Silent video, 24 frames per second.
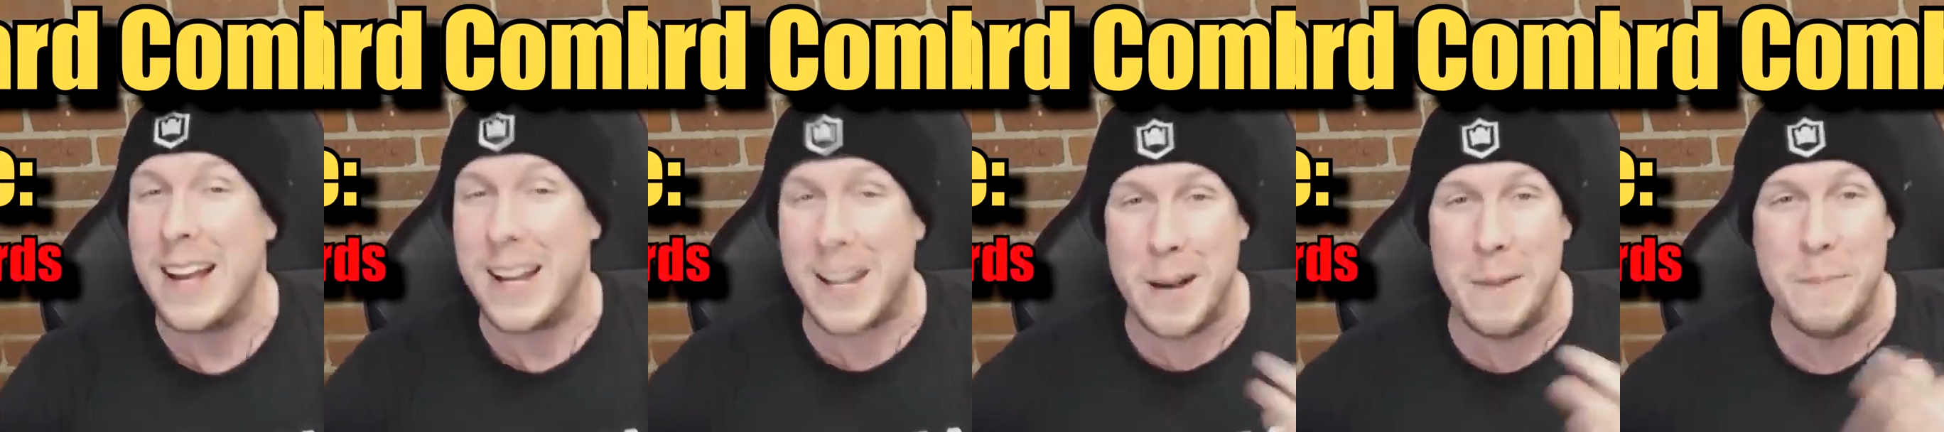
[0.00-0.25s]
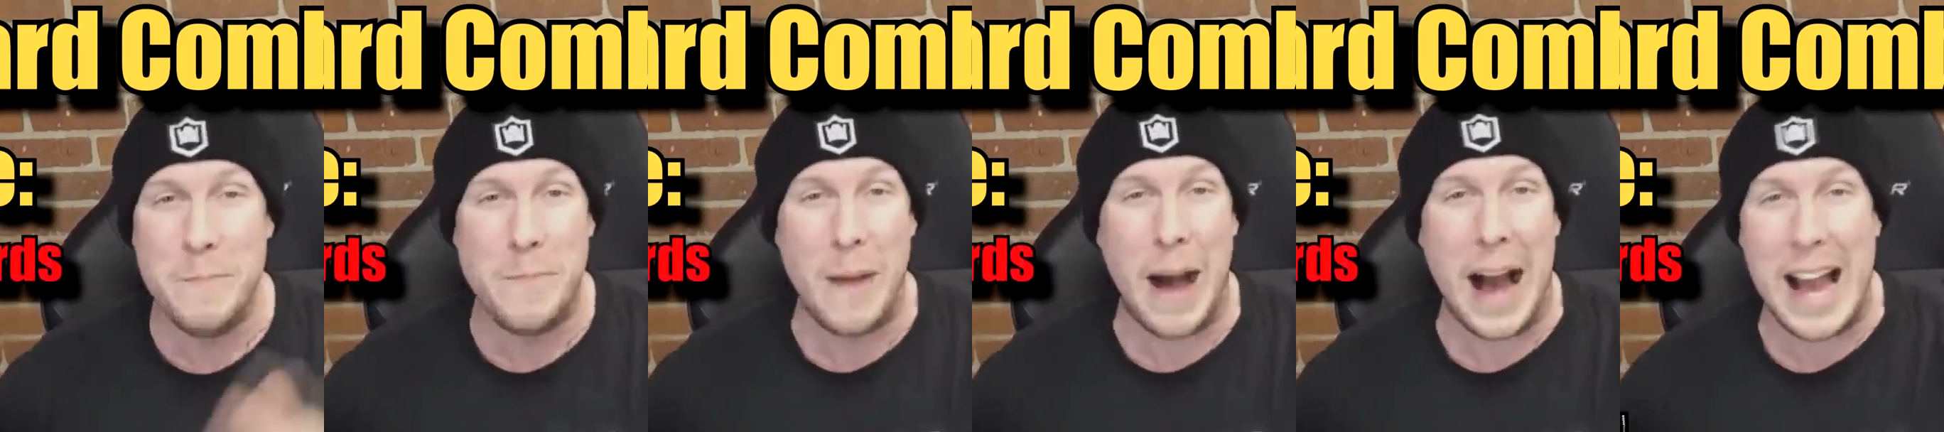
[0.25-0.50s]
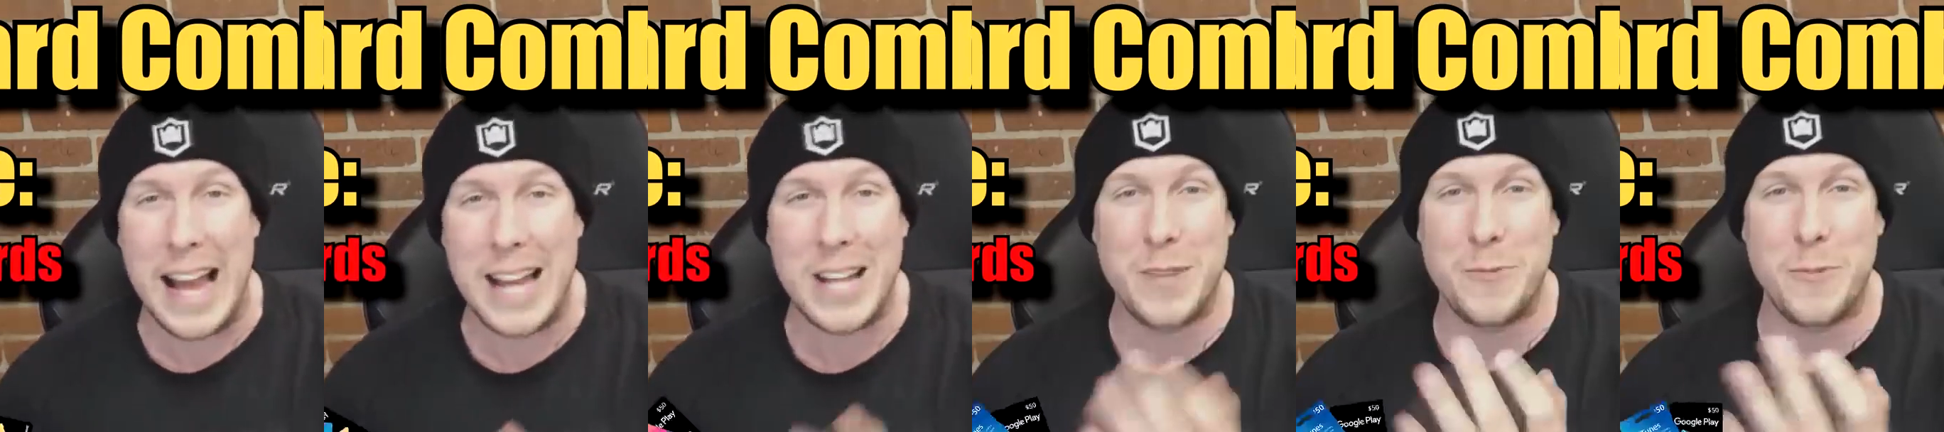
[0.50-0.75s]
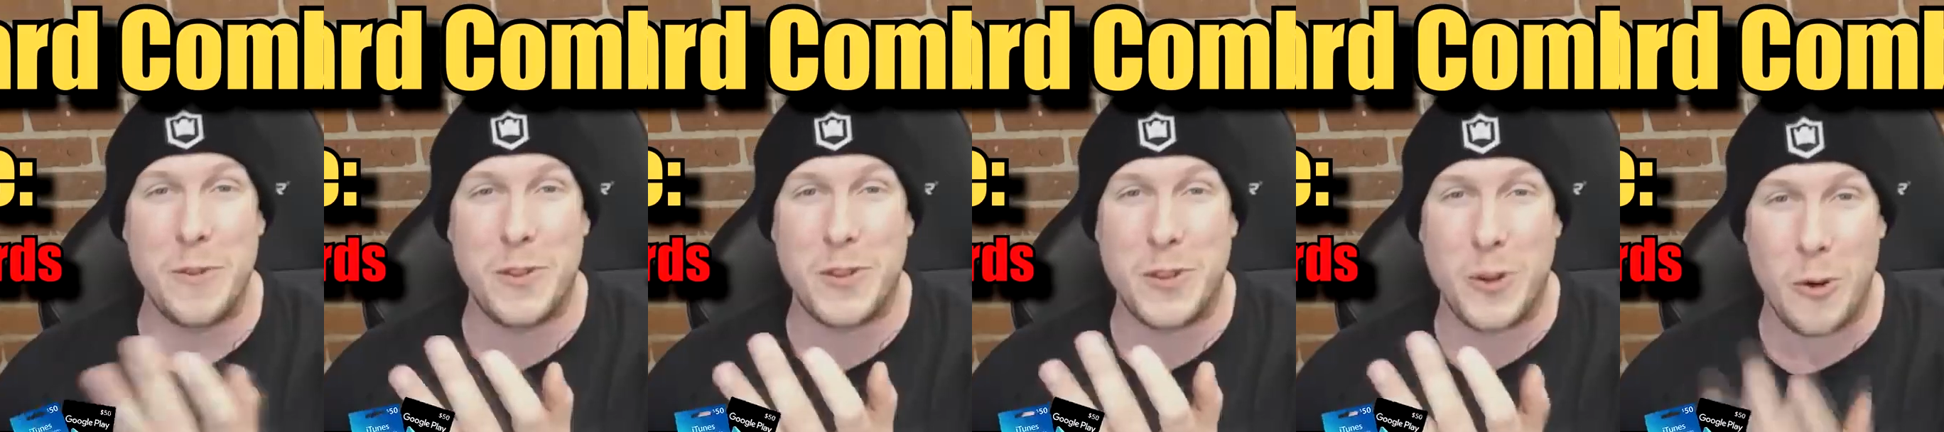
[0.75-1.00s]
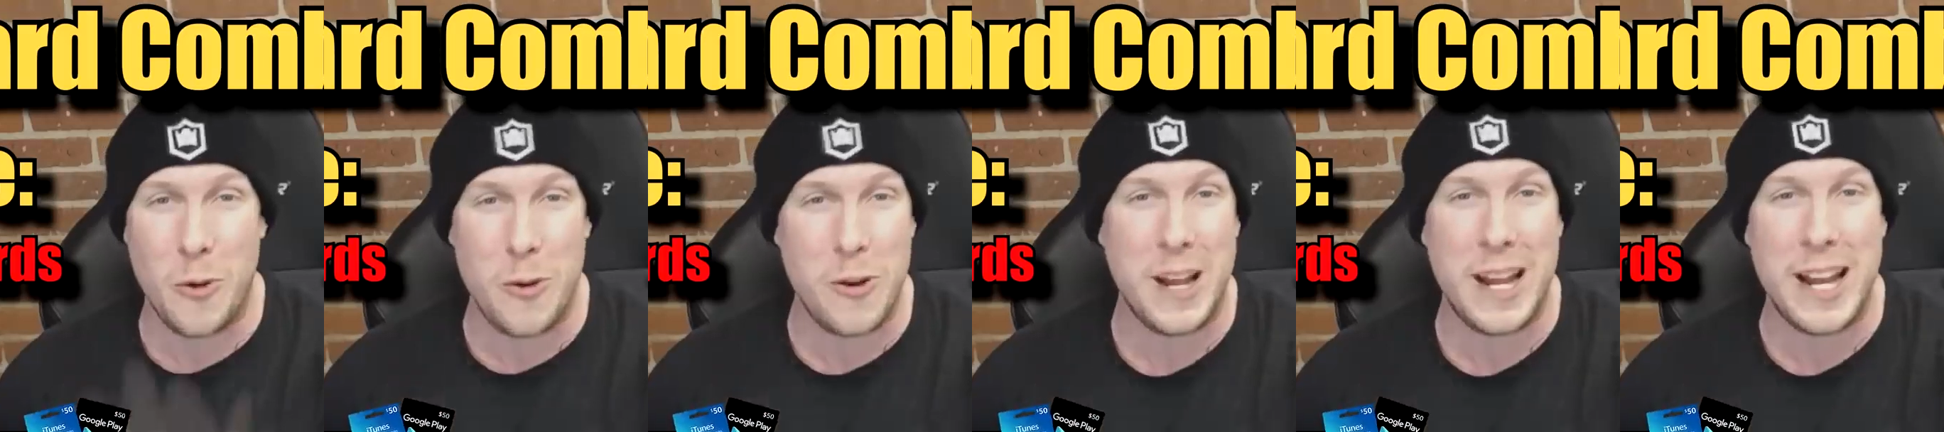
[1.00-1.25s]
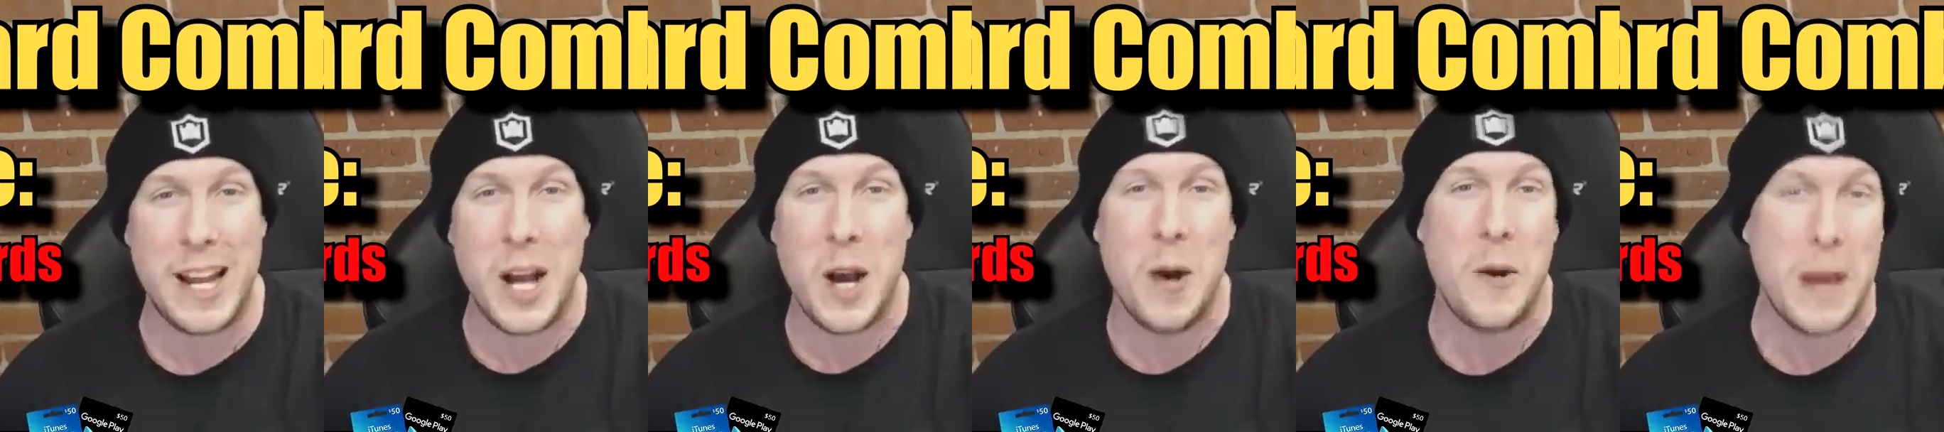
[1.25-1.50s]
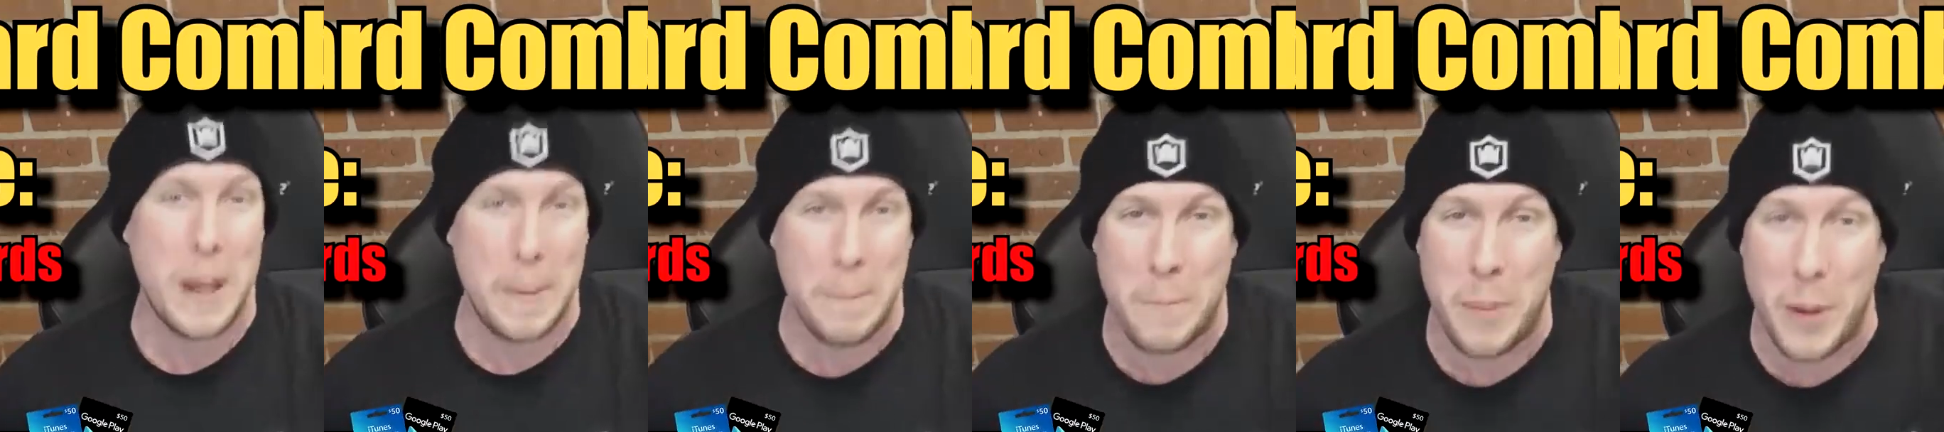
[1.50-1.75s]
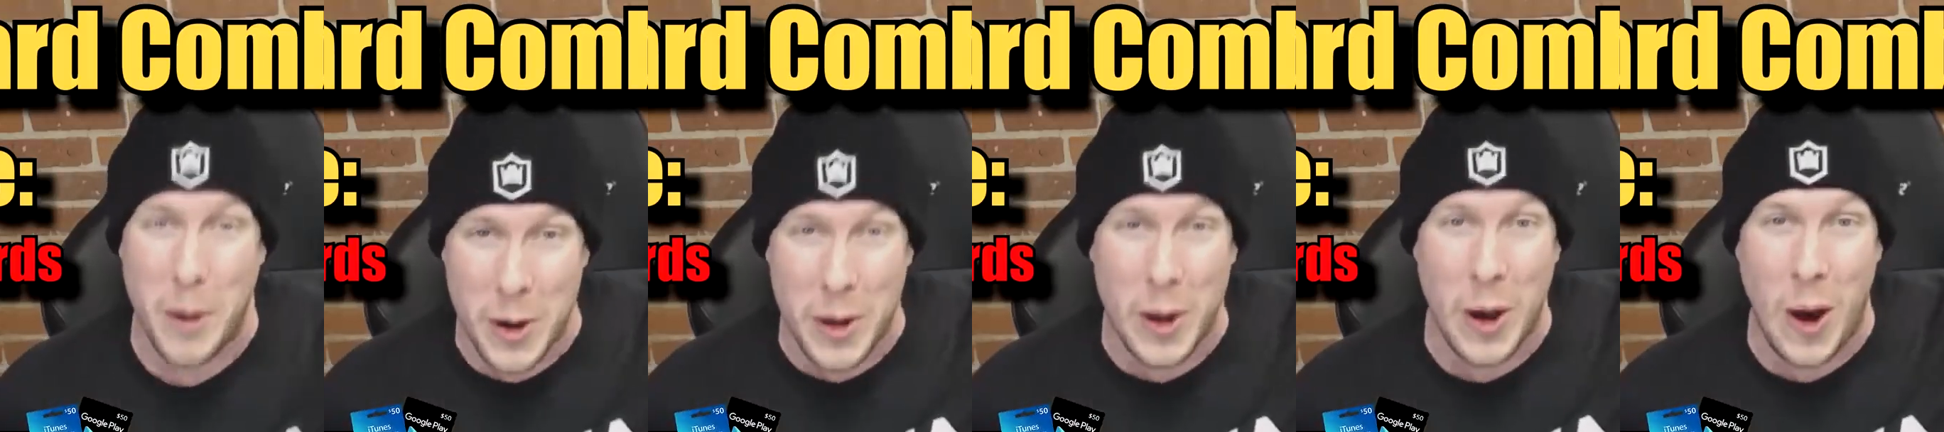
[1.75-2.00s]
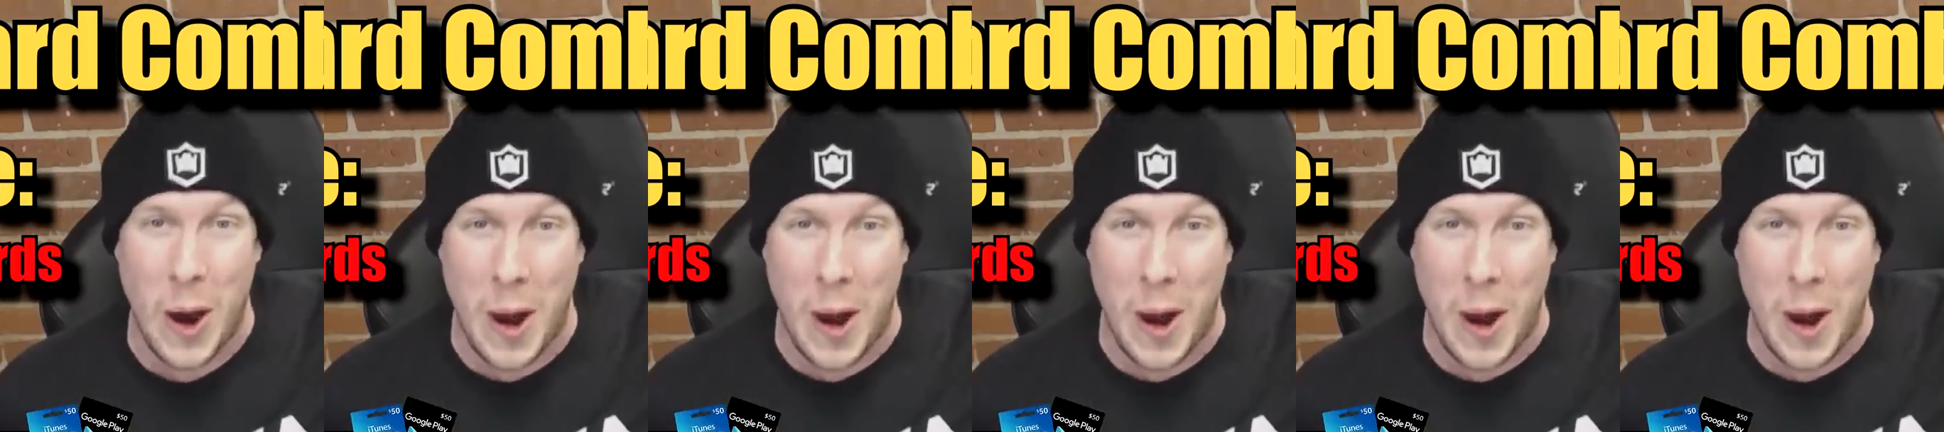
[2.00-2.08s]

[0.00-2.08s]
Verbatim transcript: combined with Tornado and put it